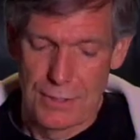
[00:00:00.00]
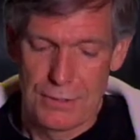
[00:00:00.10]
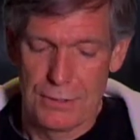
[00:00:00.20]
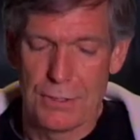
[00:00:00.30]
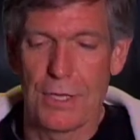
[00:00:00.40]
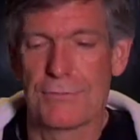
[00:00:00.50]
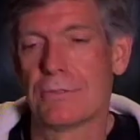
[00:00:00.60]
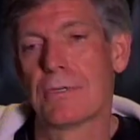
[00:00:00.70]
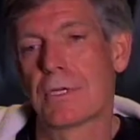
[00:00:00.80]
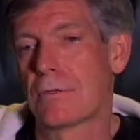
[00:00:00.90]
you have to
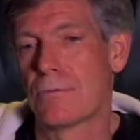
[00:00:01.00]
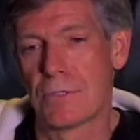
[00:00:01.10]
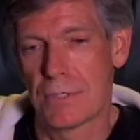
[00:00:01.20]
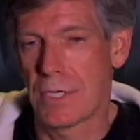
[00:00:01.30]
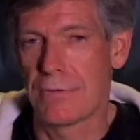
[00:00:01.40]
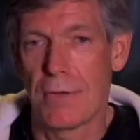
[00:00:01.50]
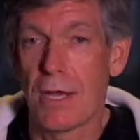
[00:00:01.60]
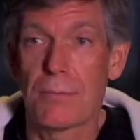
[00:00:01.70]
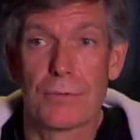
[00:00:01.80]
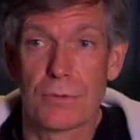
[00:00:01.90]
look at what kind of
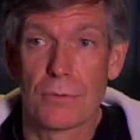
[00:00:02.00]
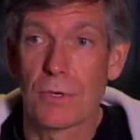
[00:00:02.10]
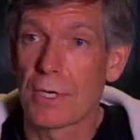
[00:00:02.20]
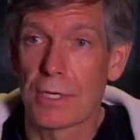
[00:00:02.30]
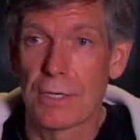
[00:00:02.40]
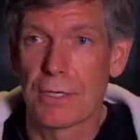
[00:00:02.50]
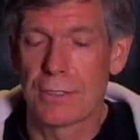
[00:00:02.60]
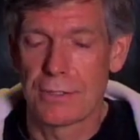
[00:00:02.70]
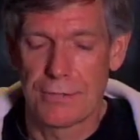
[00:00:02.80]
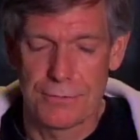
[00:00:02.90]
app you're working
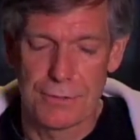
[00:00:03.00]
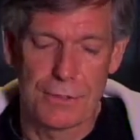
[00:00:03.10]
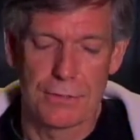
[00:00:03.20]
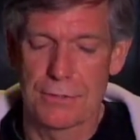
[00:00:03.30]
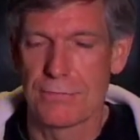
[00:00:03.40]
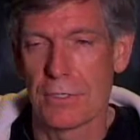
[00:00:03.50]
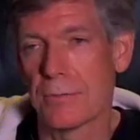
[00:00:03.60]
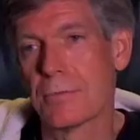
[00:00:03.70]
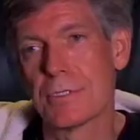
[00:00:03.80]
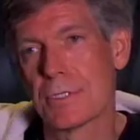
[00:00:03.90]
on, you have to look at your
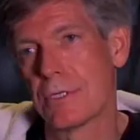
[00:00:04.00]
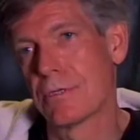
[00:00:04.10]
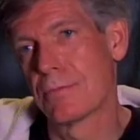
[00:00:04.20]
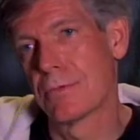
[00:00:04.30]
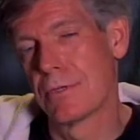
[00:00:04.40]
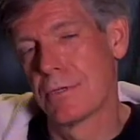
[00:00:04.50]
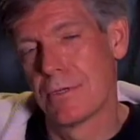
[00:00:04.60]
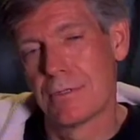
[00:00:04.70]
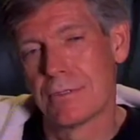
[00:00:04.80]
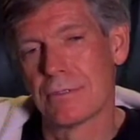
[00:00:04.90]
development team.
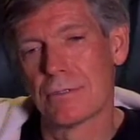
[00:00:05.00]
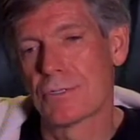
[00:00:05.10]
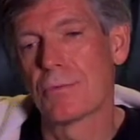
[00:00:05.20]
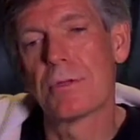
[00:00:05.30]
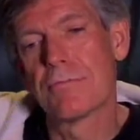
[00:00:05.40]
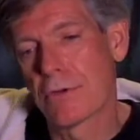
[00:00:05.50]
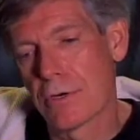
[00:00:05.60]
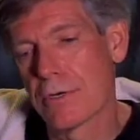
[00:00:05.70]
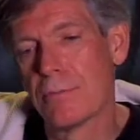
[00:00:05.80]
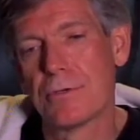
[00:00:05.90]
There's so many
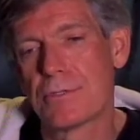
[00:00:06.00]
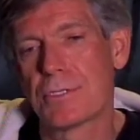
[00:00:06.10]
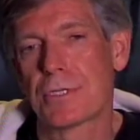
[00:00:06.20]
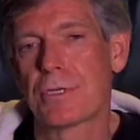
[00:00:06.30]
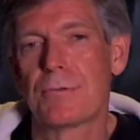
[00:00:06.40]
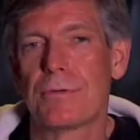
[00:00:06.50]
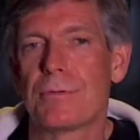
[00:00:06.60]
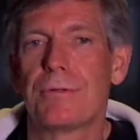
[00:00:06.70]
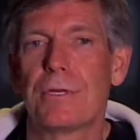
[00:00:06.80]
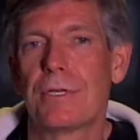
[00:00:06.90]
variables that come into
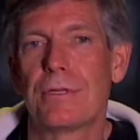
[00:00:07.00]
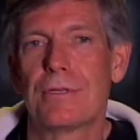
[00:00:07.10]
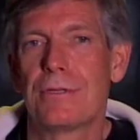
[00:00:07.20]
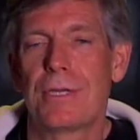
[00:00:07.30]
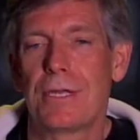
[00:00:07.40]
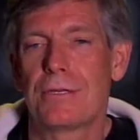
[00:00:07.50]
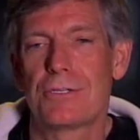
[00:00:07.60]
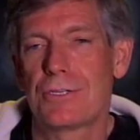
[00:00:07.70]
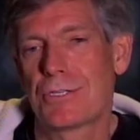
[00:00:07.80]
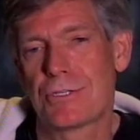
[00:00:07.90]
play that you can't
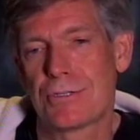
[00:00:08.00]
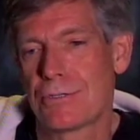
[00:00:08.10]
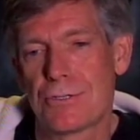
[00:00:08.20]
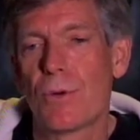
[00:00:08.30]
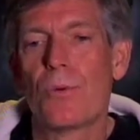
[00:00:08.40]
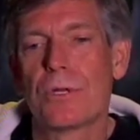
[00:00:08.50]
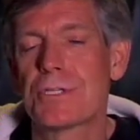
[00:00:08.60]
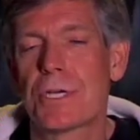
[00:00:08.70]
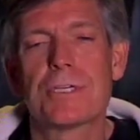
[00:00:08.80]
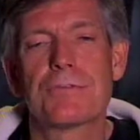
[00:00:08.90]
just, there's no
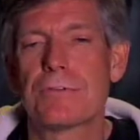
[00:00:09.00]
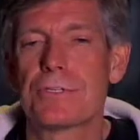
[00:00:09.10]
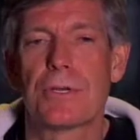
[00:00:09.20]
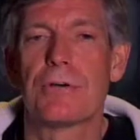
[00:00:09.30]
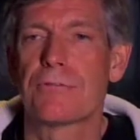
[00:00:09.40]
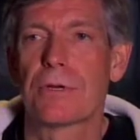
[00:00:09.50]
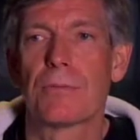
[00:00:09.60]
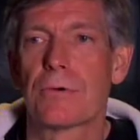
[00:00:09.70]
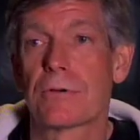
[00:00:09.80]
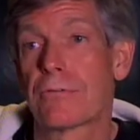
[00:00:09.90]
one-size-fits-all
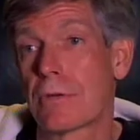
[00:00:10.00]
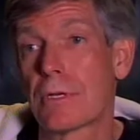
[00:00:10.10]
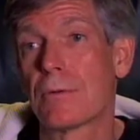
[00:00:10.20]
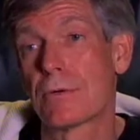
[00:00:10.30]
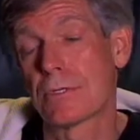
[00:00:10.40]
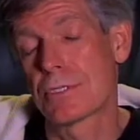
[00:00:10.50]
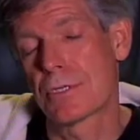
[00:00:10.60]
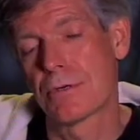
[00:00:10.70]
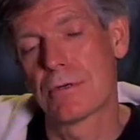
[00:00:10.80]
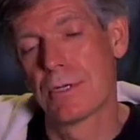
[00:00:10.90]
framework for anyone.
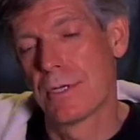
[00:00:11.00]
So,